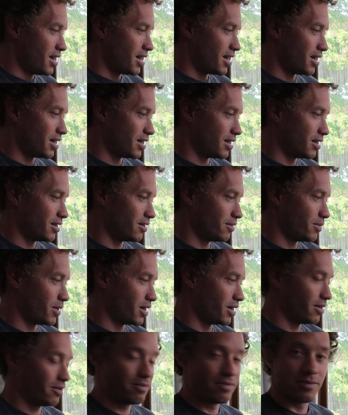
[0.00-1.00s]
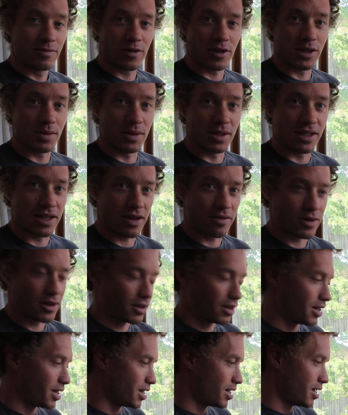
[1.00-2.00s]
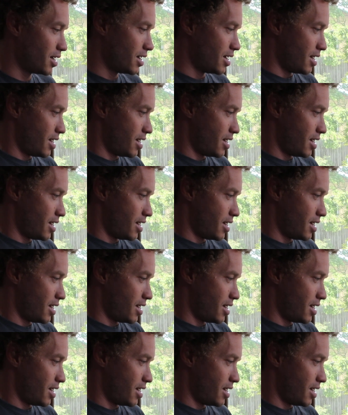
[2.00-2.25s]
my Frisbee stuff online.